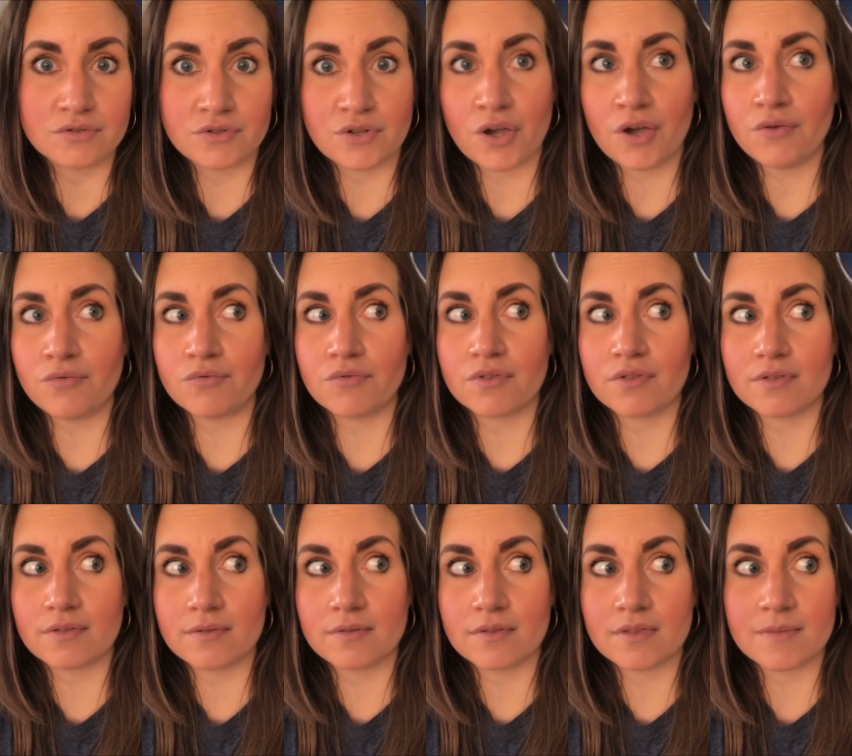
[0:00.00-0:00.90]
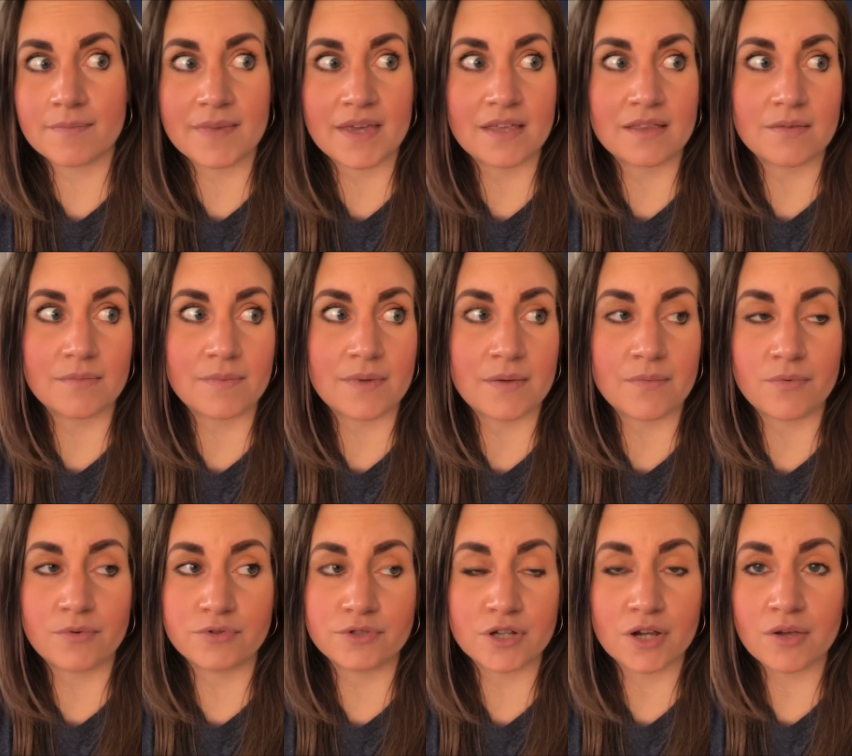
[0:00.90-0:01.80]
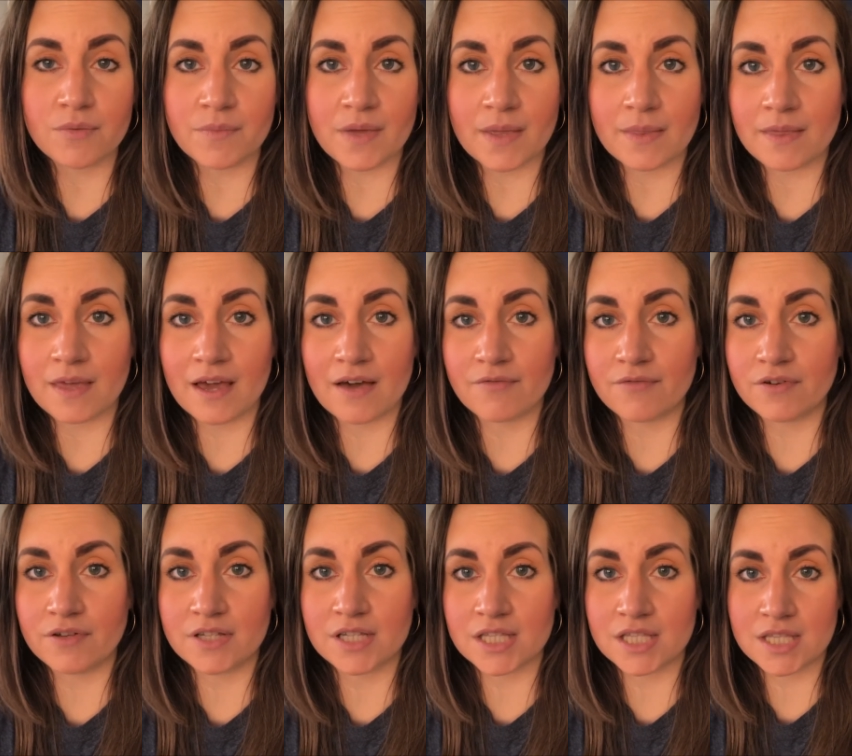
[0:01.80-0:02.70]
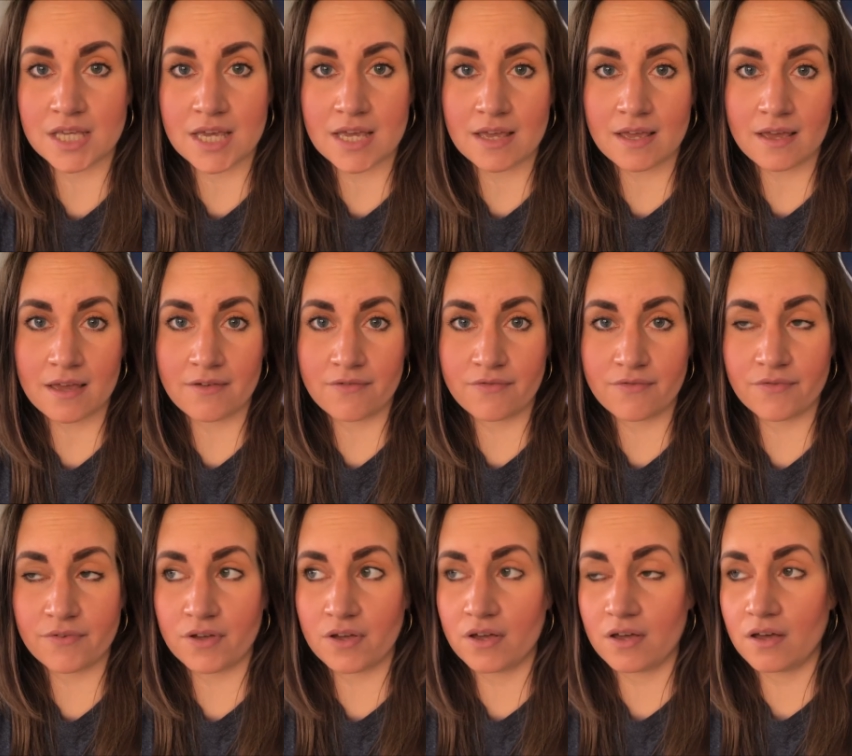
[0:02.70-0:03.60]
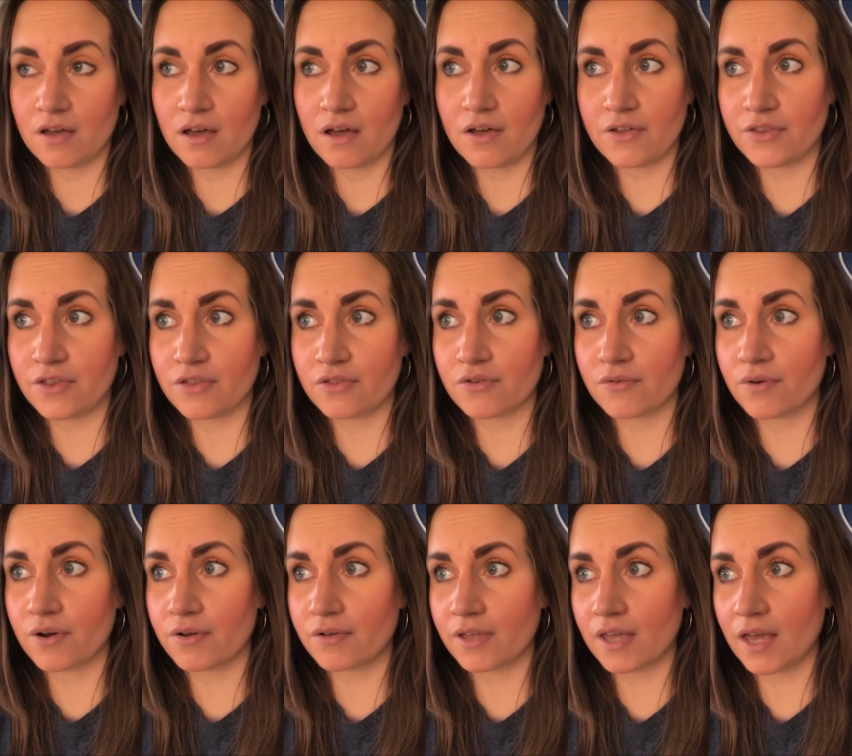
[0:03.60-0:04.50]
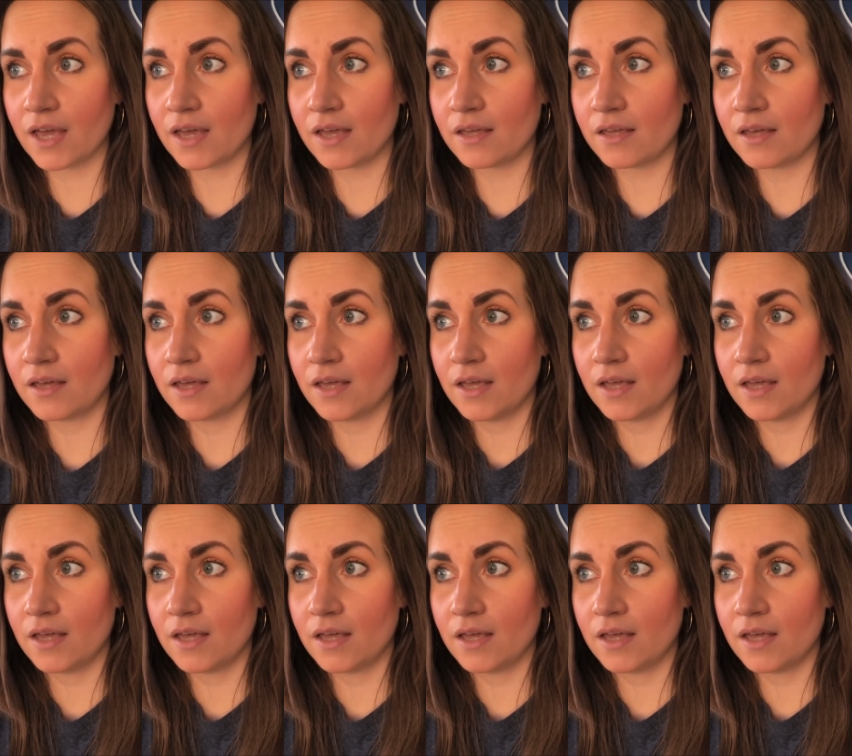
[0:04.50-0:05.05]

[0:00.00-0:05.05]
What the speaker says: don't speak to people, don't make the effort to see if others are okay.